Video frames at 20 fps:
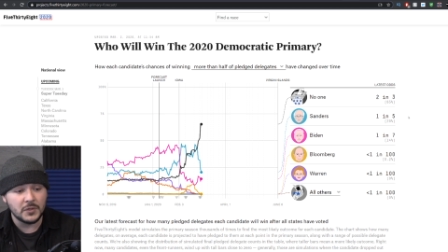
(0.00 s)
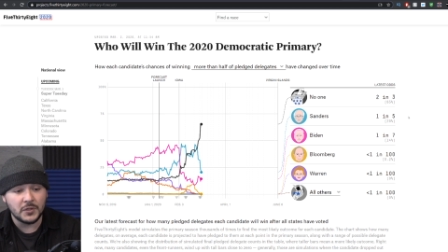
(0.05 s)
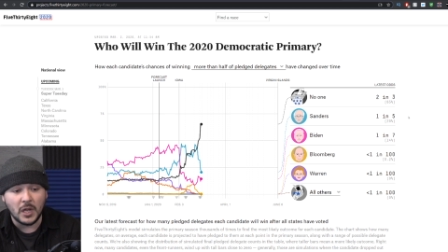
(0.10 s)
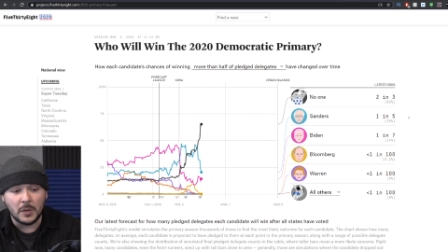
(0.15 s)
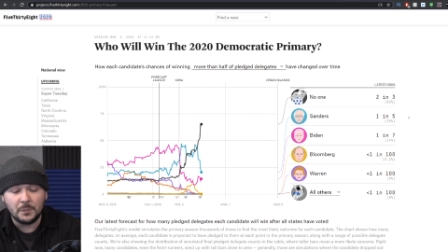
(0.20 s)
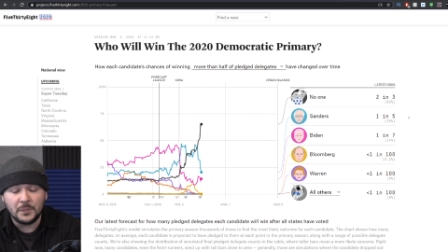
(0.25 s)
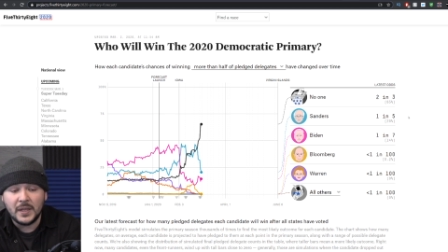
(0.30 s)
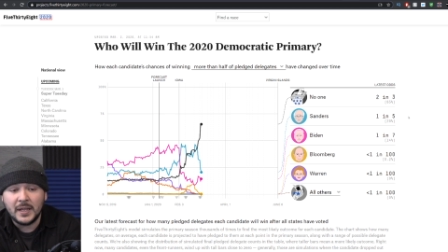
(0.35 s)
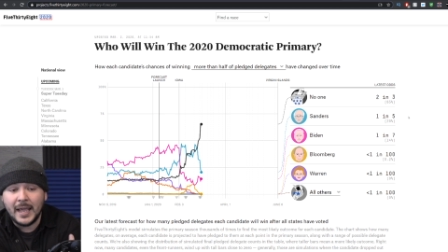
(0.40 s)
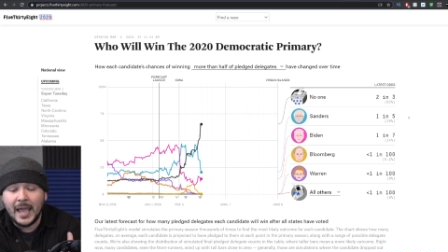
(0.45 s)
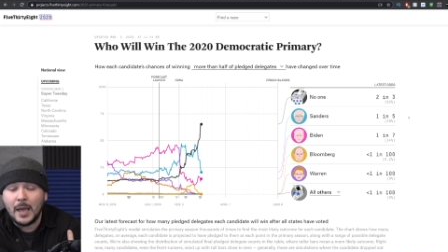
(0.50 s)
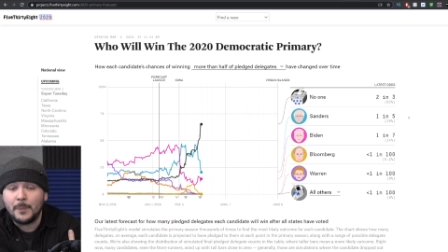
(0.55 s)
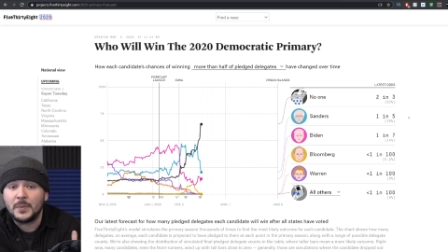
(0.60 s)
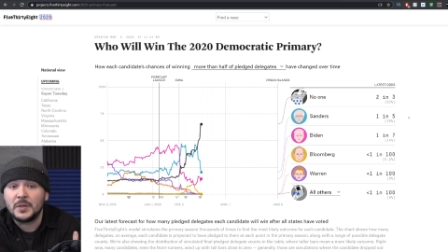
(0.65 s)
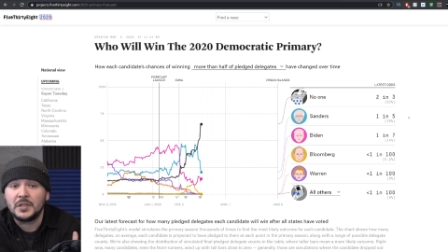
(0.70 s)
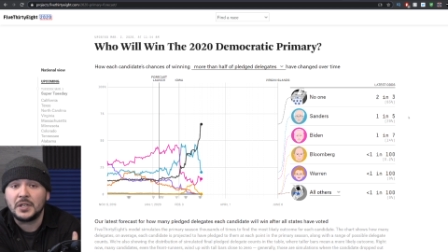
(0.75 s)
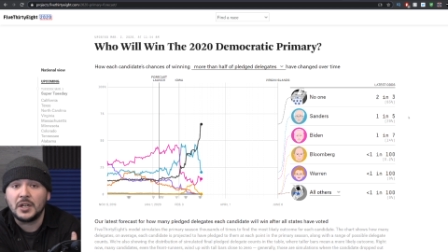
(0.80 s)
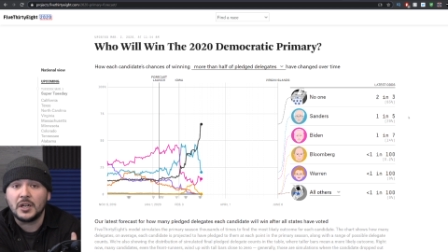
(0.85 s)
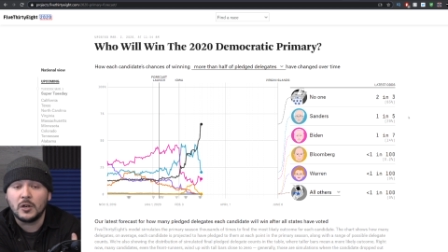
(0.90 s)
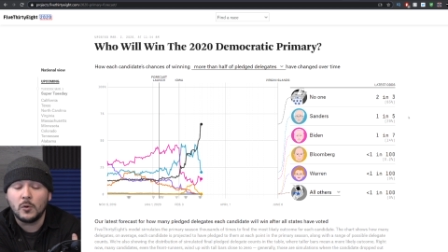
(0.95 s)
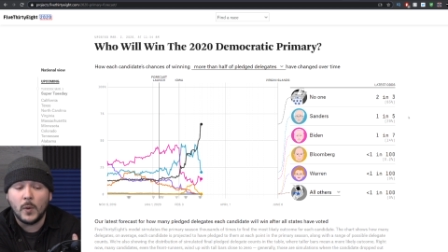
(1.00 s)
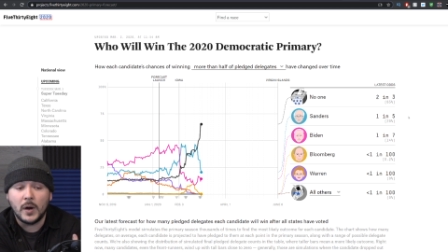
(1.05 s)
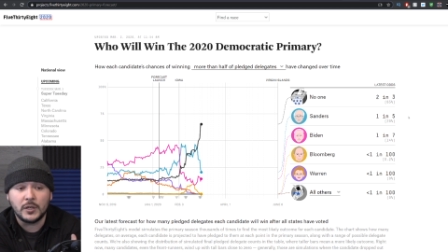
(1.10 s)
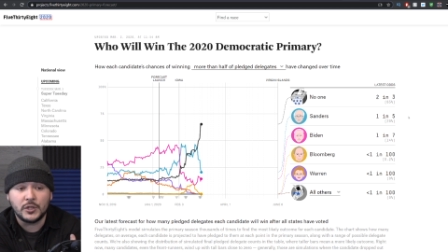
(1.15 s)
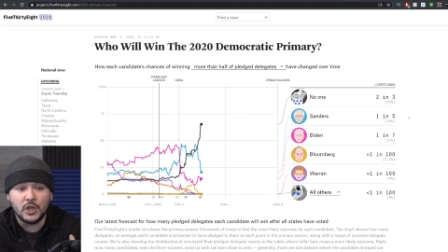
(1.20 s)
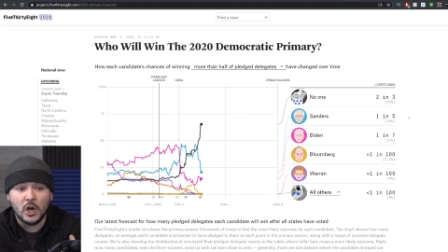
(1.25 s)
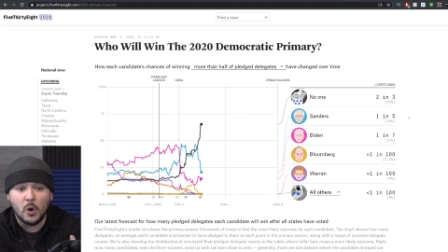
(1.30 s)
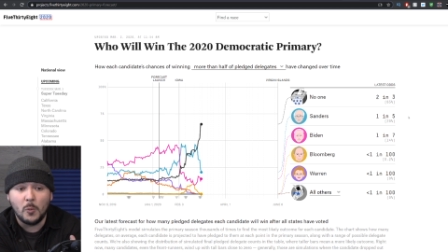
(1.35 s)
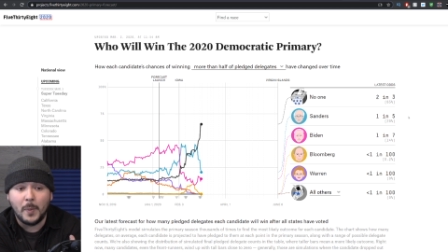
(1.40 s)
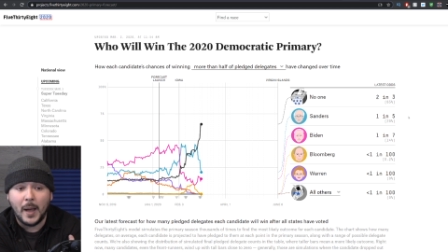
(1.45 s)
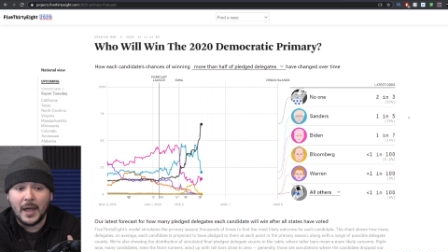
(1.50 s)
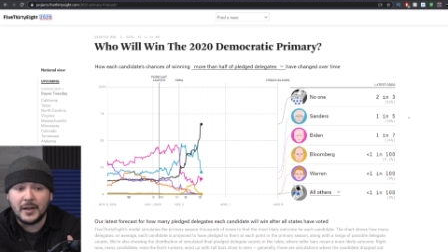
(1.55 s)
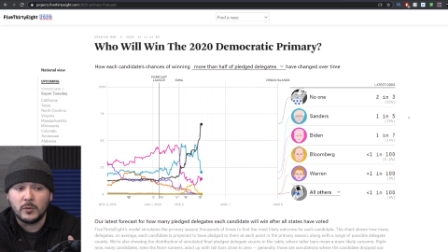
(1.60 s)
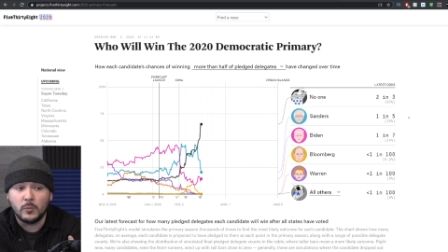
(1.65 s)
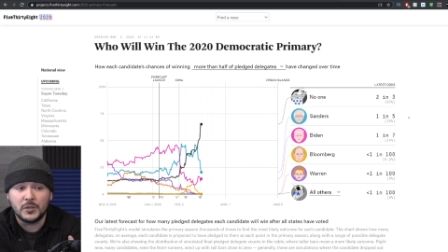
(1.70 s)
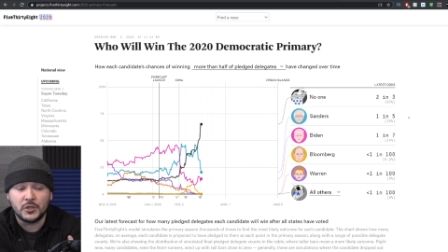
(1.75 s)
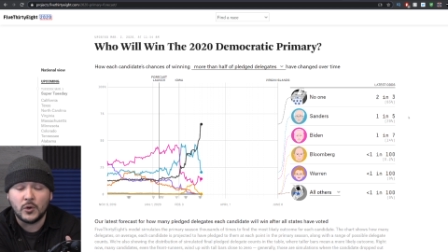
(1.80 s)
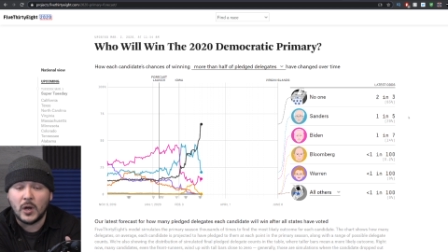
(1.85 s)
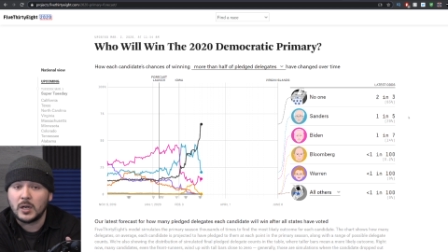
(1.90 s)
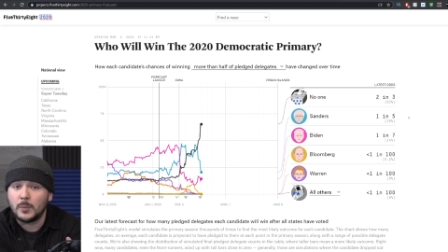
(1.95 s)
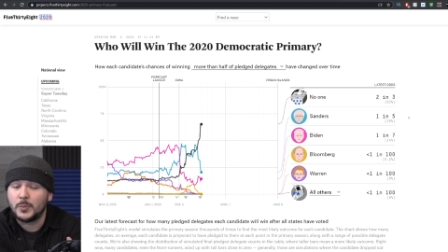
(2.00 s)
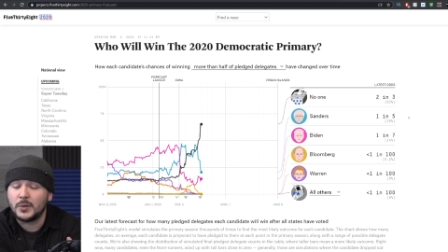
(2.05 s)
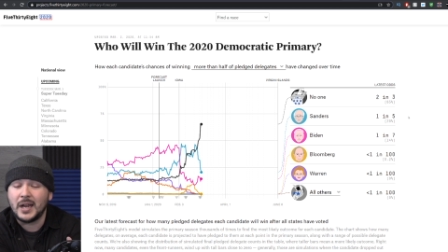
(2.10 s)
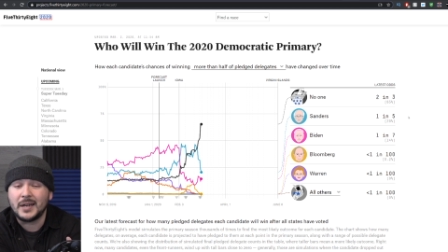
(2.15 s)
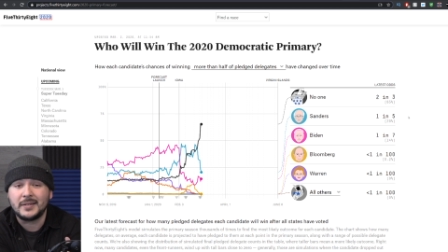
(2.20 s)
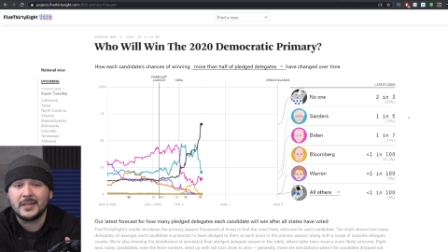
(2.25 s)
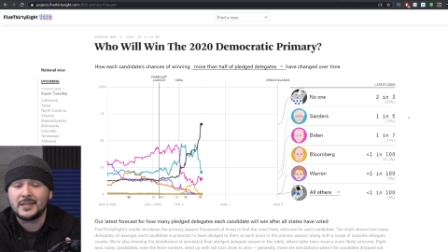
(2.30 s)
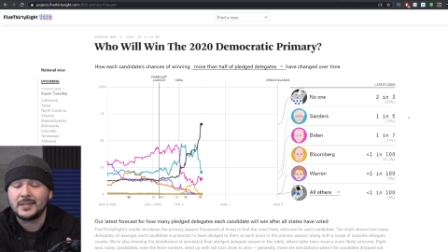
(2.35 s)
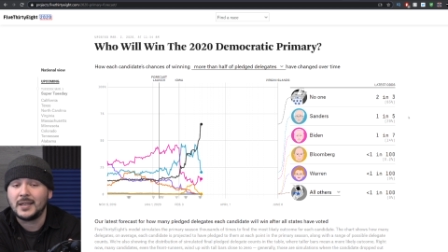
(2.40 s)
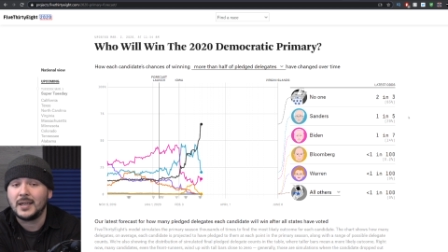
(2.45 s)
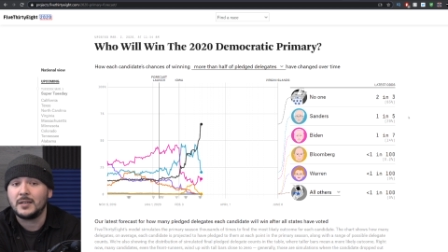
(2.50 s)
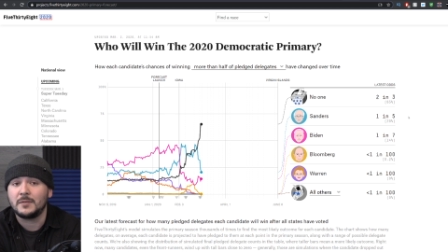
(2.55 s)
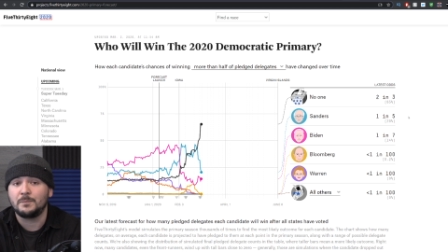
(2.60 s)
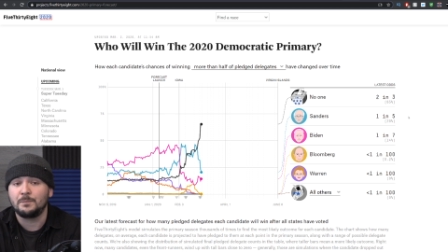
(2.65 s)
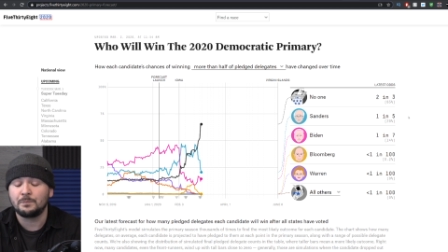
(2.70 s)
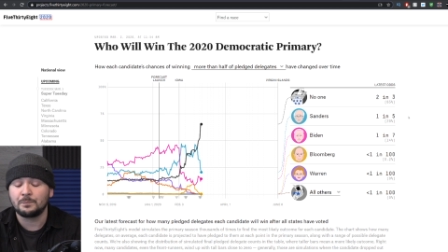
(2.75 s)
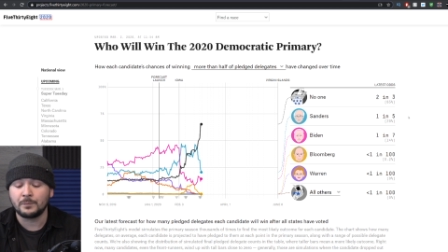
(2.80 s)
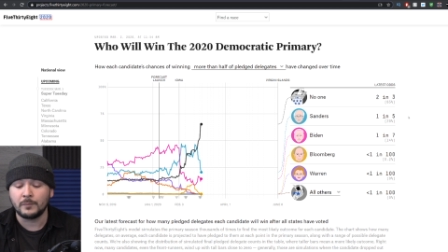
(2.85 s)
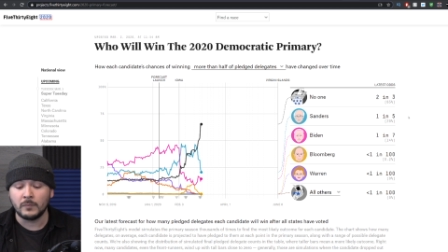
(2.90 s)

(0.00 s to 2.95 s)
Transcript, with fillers: something happened here where Joe Biden was trying to protect his kid.